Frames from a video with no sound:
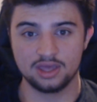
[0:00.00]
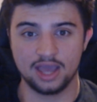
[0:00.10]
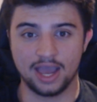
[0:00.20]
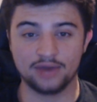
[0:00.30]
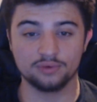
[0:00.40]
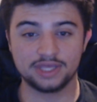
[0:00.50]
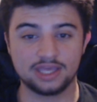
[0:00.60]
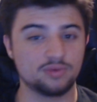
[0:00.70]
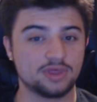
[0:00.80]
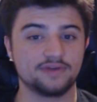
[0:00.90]
I don't think
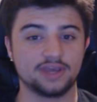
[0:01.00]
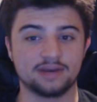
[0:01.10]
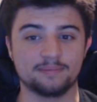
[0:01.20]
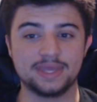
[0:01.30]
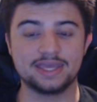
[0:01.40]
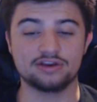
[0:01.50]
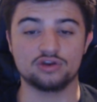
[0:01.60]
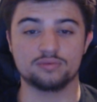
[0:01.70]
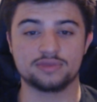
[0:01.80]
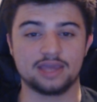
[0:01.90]
he was even going to be in
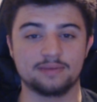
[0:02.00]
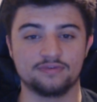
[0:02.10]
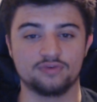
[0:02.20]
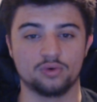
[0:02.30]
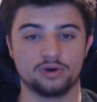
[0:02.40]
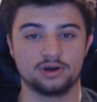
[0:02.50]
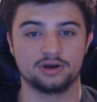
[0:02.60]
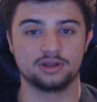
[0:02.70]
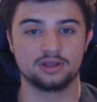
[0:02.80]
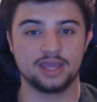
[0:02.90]
Doomsday before,
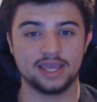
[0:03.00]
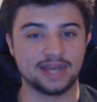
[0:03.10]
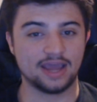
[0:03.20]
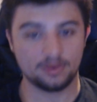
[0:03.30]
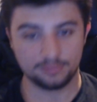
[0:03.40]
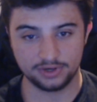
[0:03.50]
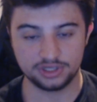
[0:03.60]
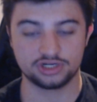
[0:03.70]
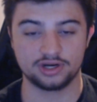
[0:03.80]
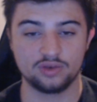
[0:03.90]
and now I'm pretty
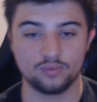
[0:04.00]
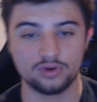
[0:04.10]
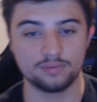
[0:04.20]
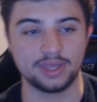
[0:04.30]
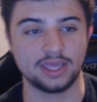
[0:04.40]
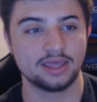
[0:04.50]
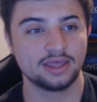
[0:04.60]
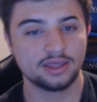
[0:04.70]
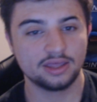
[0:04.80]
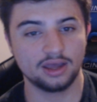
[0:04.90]
sure he will be.
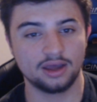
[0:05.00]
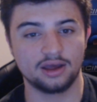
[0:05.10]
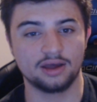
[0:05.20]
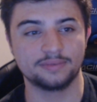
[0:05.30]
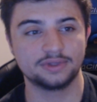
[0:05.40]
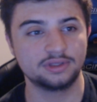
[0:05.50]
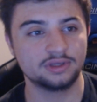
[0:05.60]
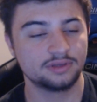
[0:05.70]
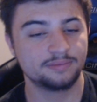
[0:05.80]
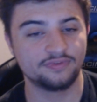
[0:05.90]
Um,
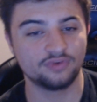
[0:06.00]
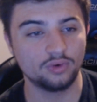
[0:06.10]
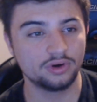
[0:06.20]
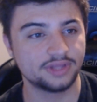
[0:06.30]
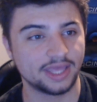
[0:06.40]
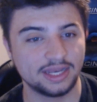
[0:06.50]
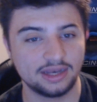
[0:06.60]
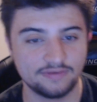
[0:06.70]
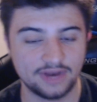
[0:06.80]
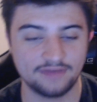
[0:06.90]
Before they didn't
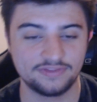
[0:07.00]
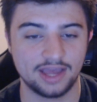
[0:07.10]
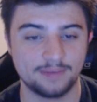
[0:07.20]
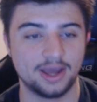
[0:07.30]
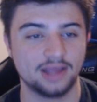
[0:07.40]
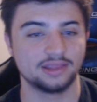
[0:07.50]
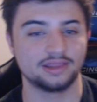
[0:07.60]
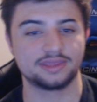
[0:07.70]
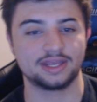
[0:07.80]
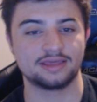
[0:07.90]
even have Tom Holland
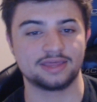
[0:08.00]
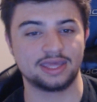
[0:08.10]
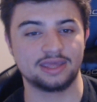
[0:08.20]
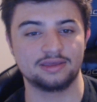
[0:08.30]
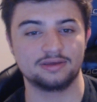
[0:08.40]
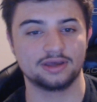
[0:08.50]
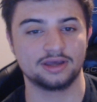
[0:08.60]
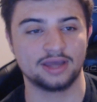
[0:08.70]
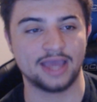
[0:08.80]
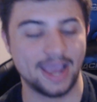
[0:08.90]
listed as a
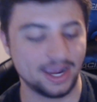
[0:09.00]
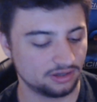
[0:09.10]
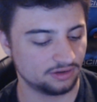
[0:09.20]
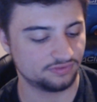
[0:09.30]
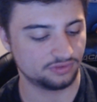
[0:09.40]
actor for